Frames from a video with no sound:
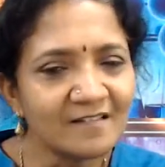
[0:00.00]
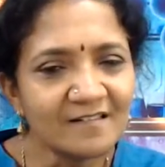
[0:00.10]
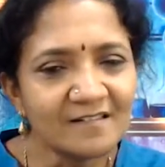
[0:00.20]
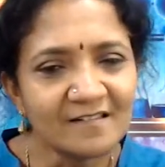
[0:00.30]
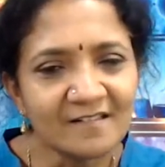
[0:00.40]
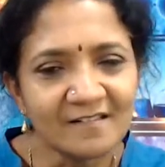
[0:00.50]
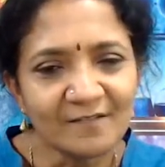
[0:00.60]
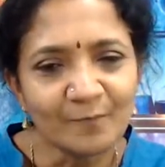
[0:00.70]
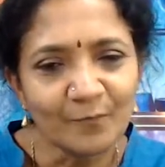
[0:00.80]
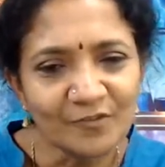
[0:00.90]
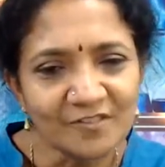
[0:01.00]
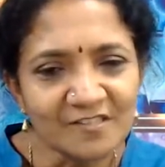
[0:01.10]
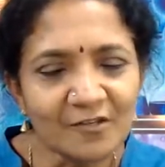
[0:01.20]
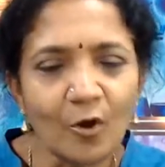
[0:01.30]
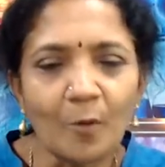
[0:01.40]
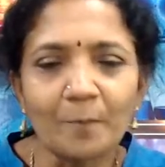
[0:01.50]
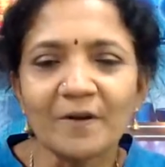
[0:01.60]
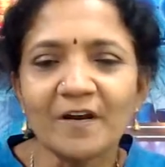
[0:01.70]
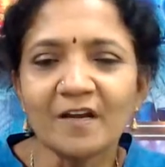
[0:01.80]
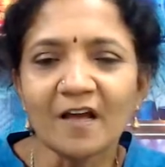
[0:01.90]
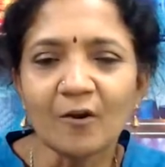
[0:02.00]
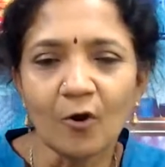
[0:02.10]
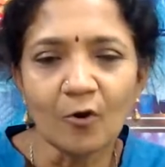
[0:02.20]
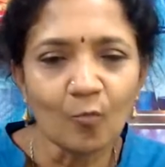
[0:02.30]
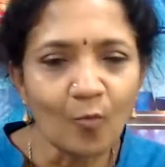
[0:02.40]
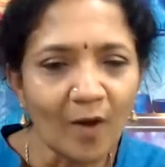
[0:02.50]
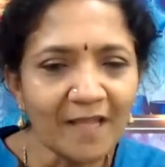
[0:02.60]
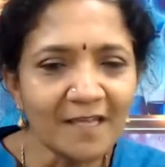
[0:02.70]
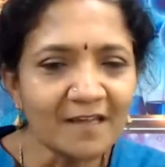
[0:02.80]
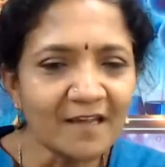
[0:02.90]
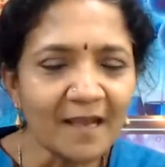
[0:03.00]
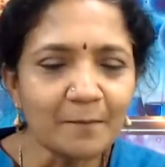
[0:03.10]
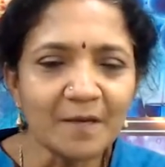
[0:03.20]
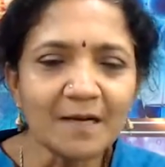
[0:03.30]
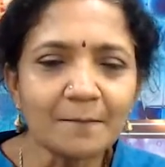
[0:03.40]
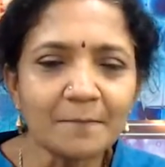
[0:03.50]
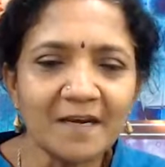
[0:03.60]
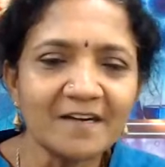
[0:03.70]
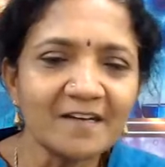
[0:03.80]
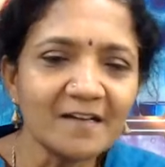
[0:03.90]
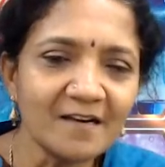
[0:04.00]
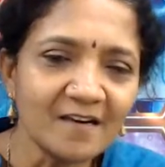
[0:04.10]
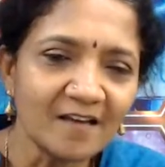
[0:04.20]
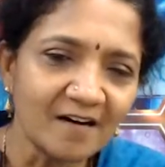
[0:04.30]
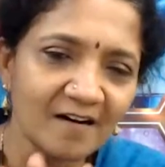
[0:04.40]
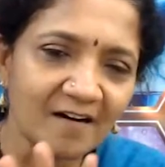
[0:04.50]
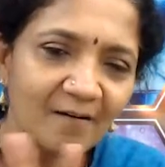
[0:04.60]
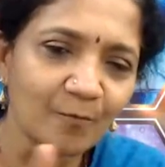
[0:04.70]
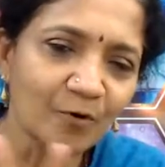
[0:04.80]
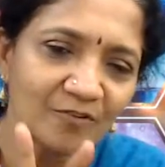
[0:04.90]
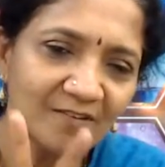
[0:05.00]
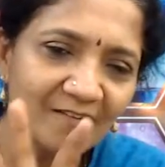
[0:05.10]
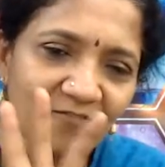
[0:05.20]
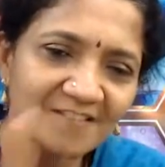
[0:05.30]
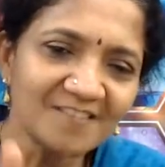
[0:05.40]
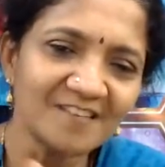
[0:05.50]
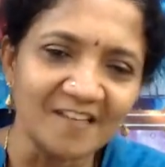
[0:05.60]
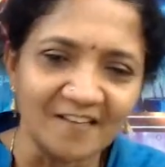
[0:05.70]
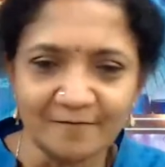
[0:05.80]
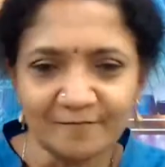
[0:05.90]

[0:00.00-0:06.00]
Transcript: the position component along Y can become a little, fuzzy